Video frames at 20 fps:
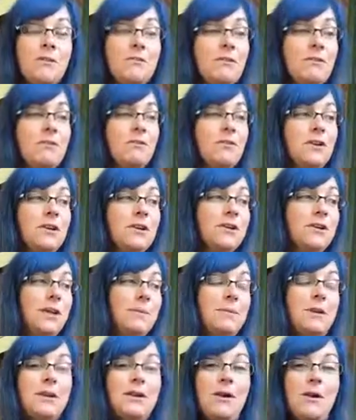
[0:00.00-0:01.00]
Feel free to
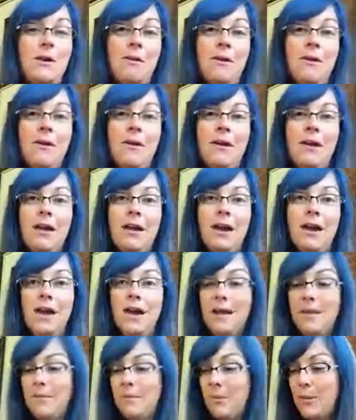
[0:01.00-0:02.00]
let me know.
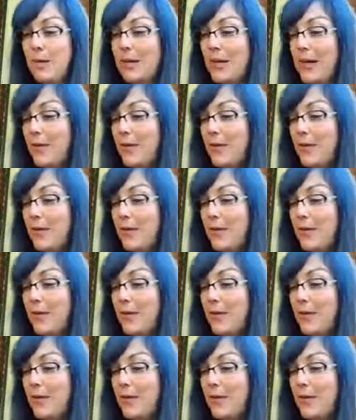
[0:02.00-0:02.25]
But